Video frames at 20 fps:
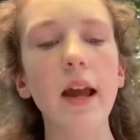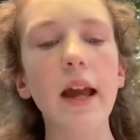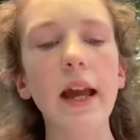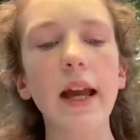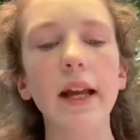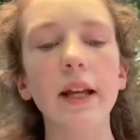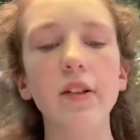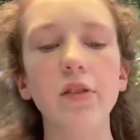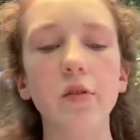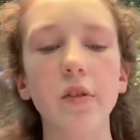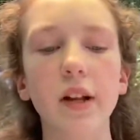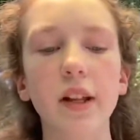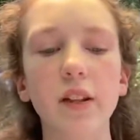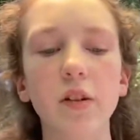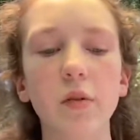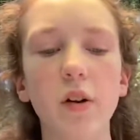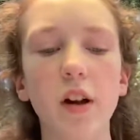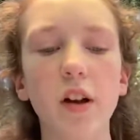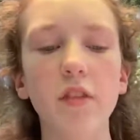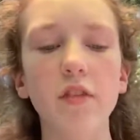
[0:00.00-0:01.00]
In
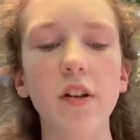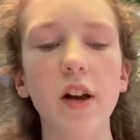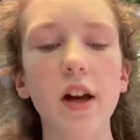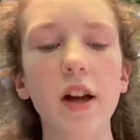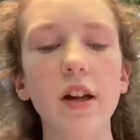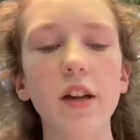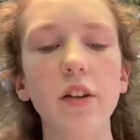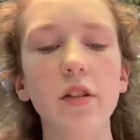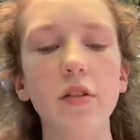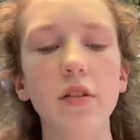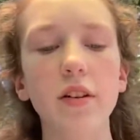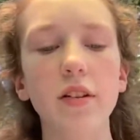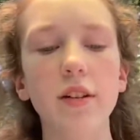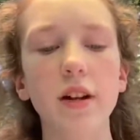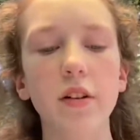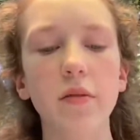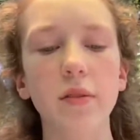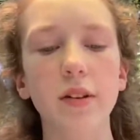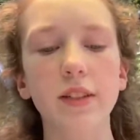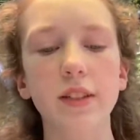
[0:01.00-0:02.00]
2012,
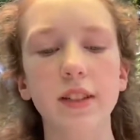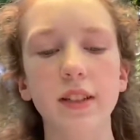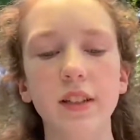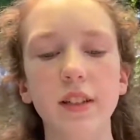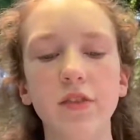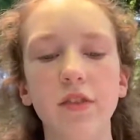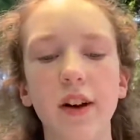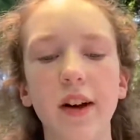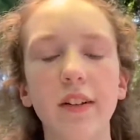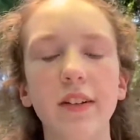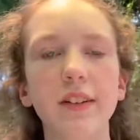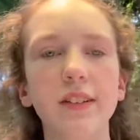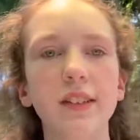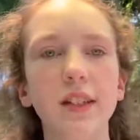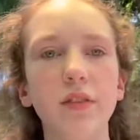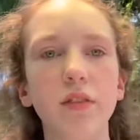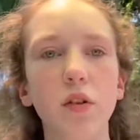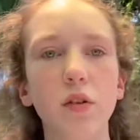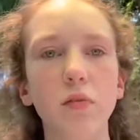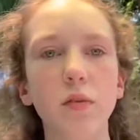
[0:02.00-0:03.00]
Uniontown residents filed a
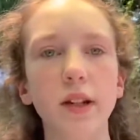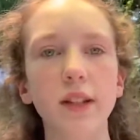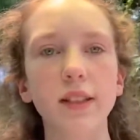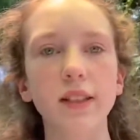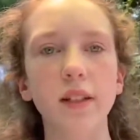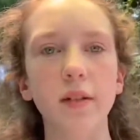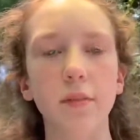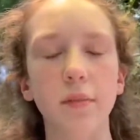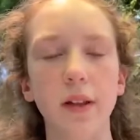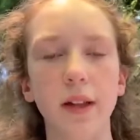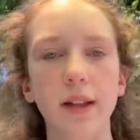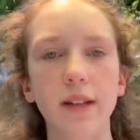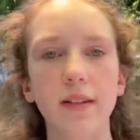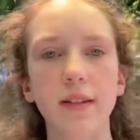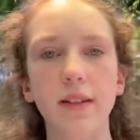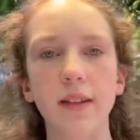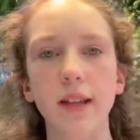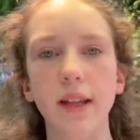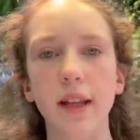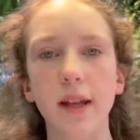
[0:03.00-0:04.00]
civil rights complaint
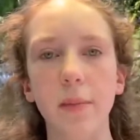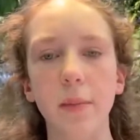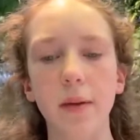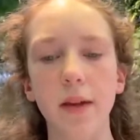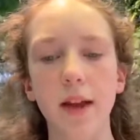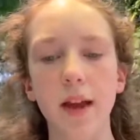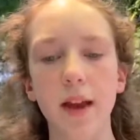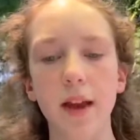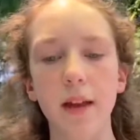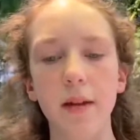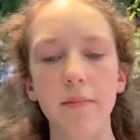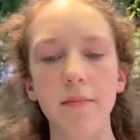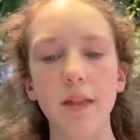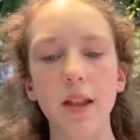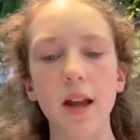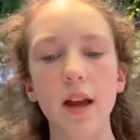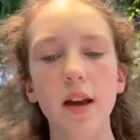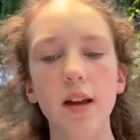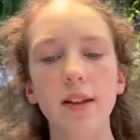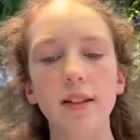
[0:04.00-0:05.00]
to the EPA,
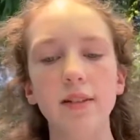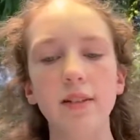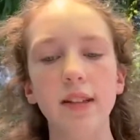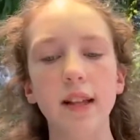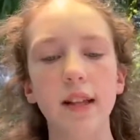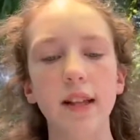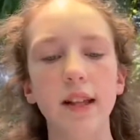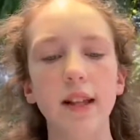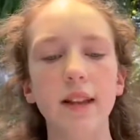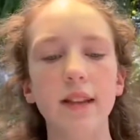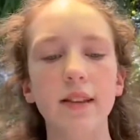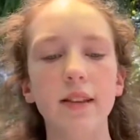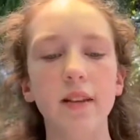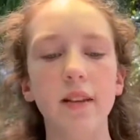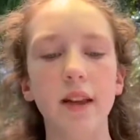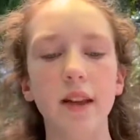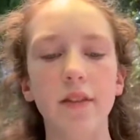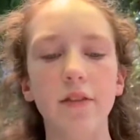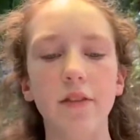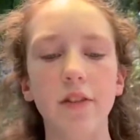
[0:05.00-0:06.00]
stating that the
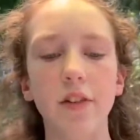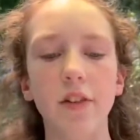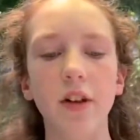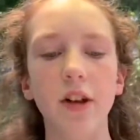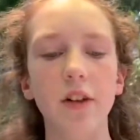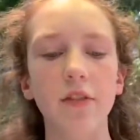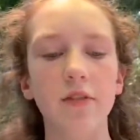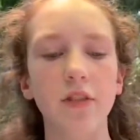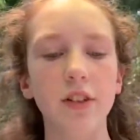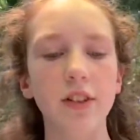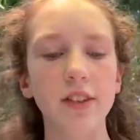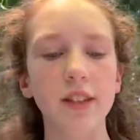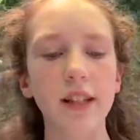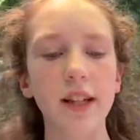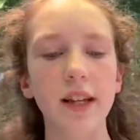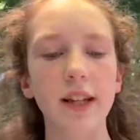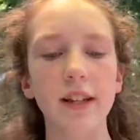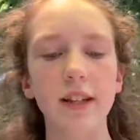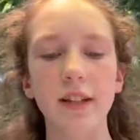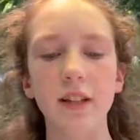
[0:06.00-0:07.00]
landfill
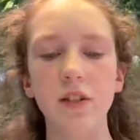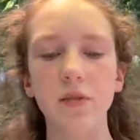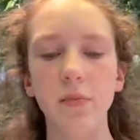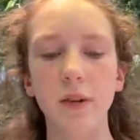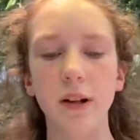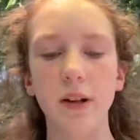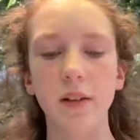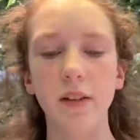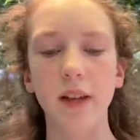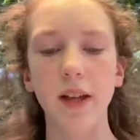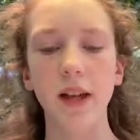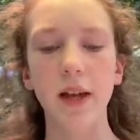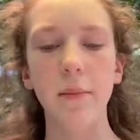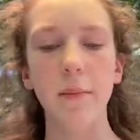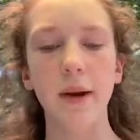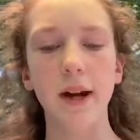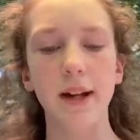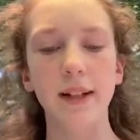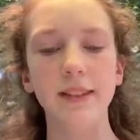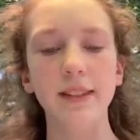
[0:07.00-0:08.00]
adversely and disparately
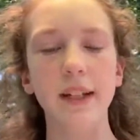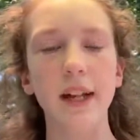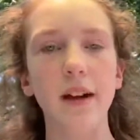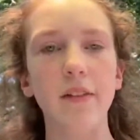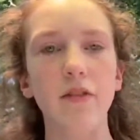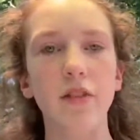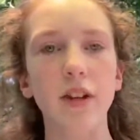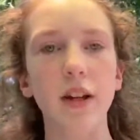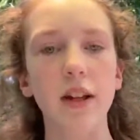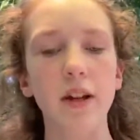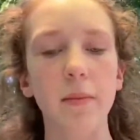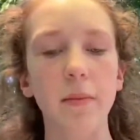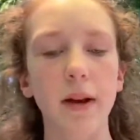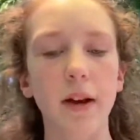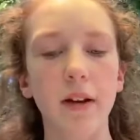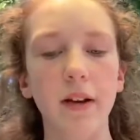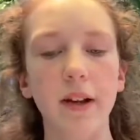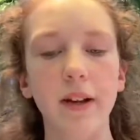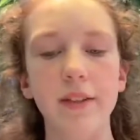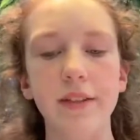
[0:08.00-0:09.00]
impacts African
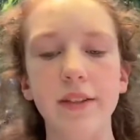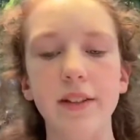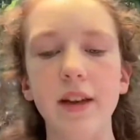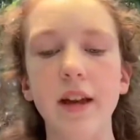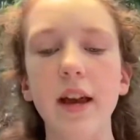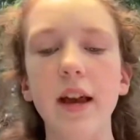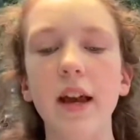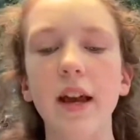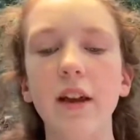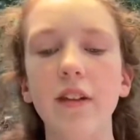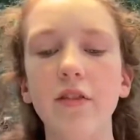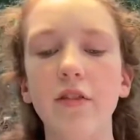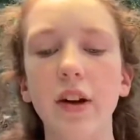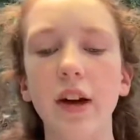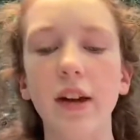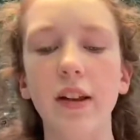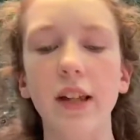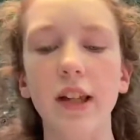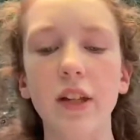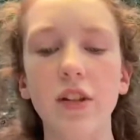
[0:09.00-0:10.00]
Americans in
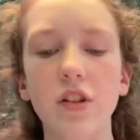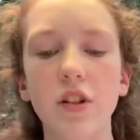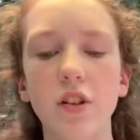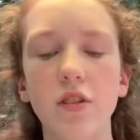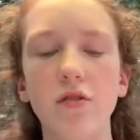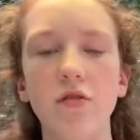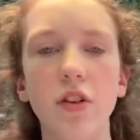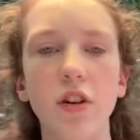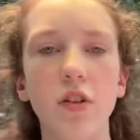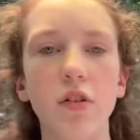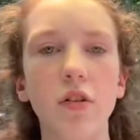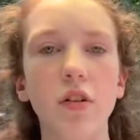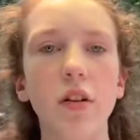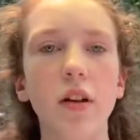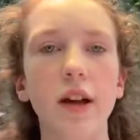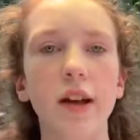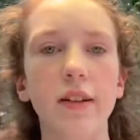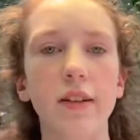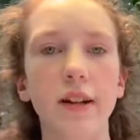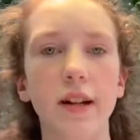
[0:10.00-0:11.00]
violation of federal
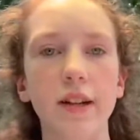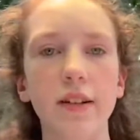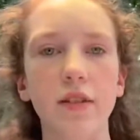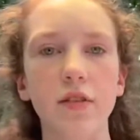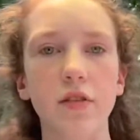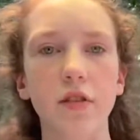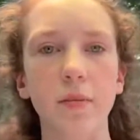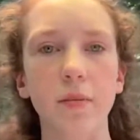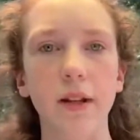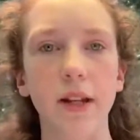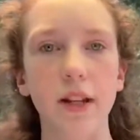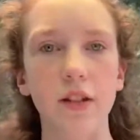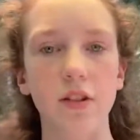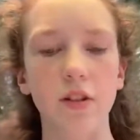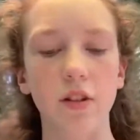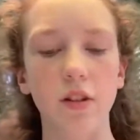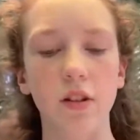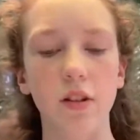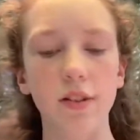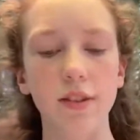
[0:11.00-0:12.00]

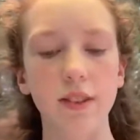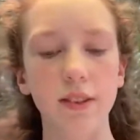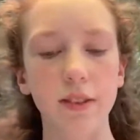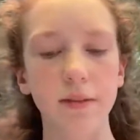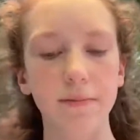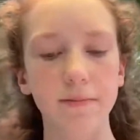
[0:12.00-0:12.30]
anti-discrimination laws.